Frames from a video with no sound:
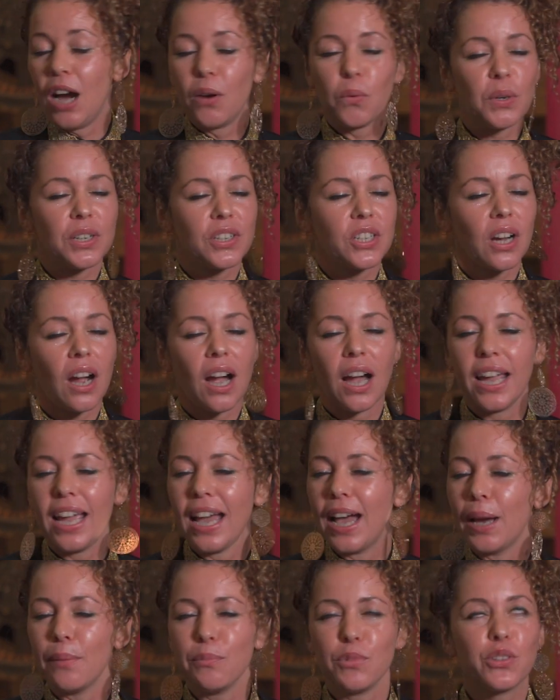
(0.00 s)
which I
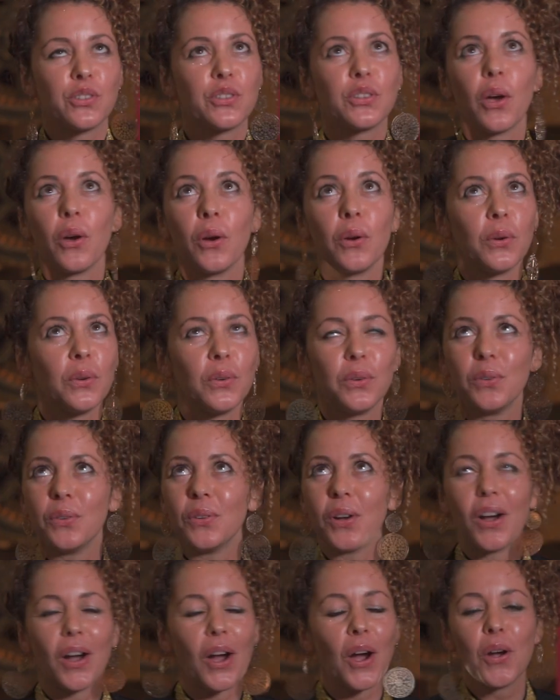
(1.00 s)
am so
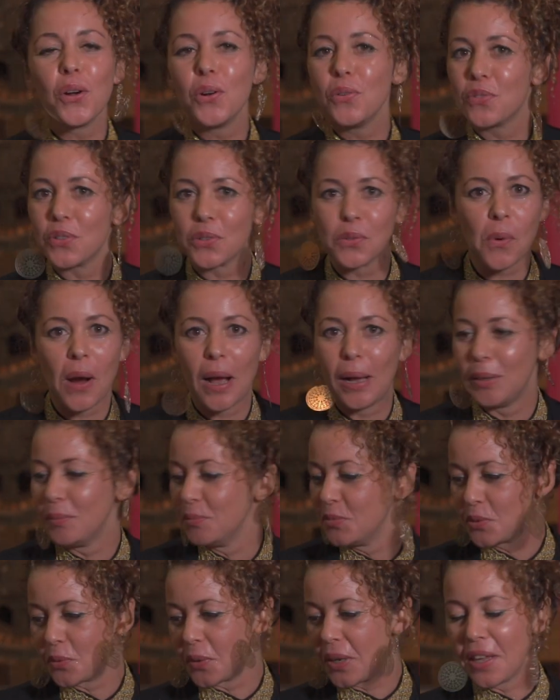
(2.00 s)

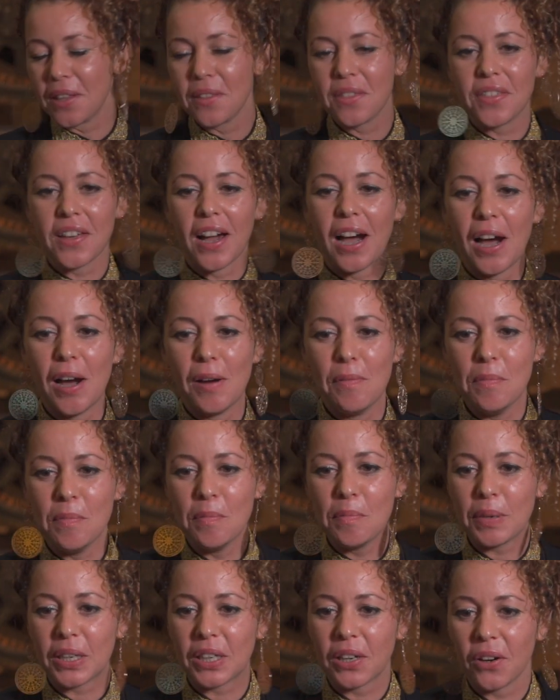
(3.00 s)
overwhelmed with,
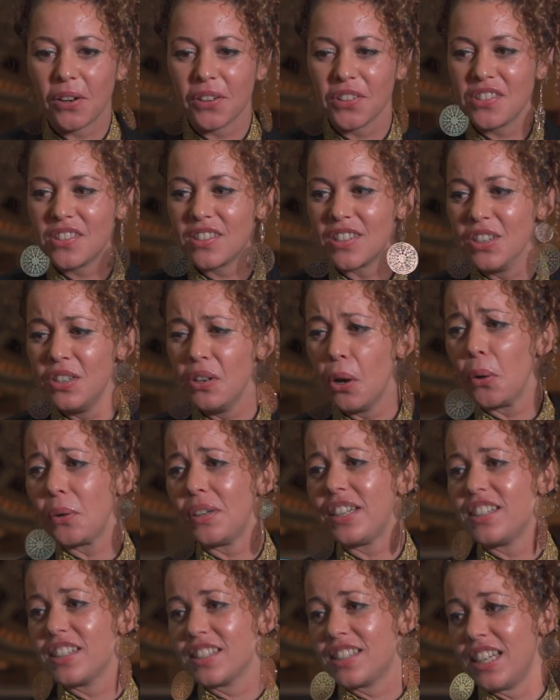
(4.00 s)
because not
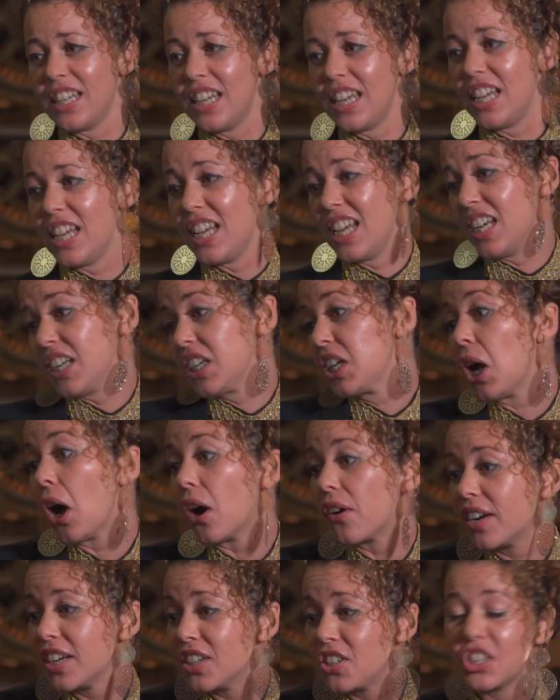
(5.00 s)
only does it
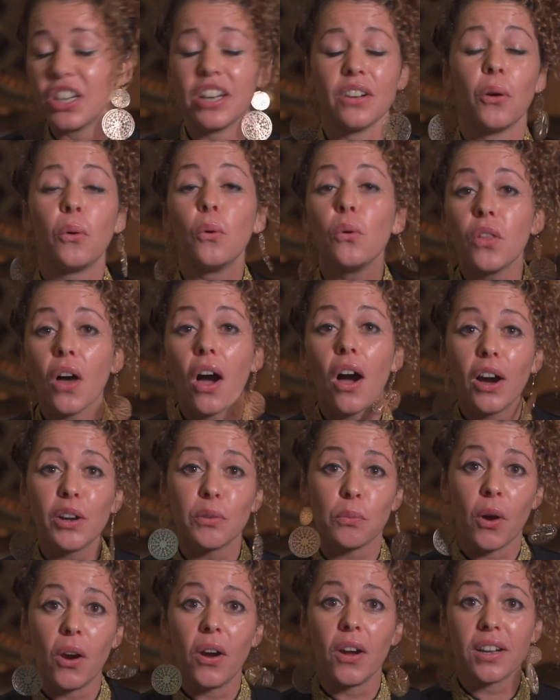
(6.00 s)
encourage all the
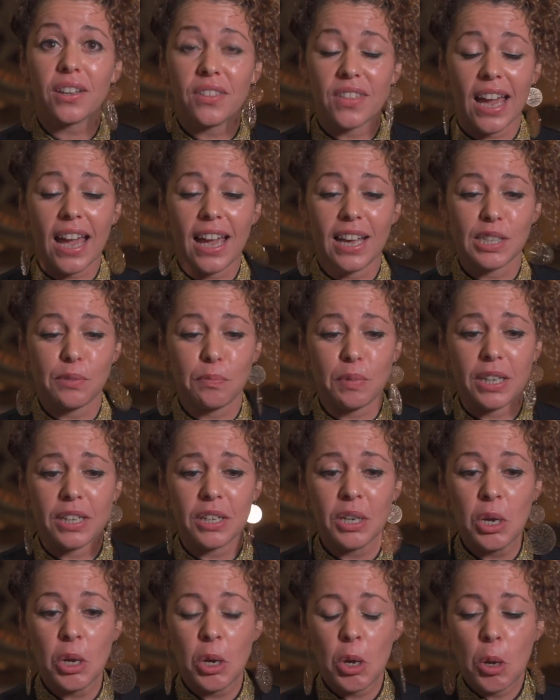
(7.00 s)
hard work that has
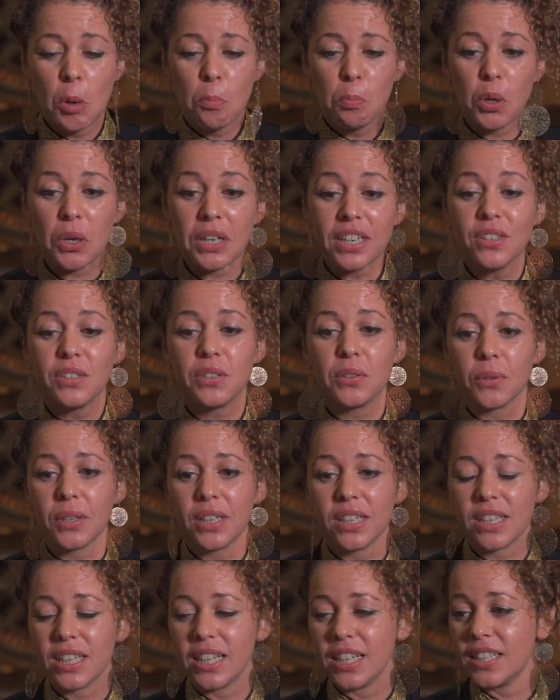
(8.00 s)
been put into
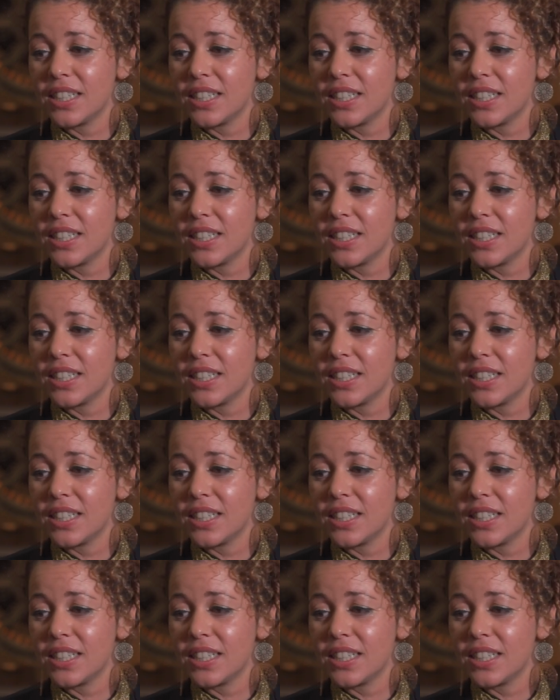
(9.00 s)
it,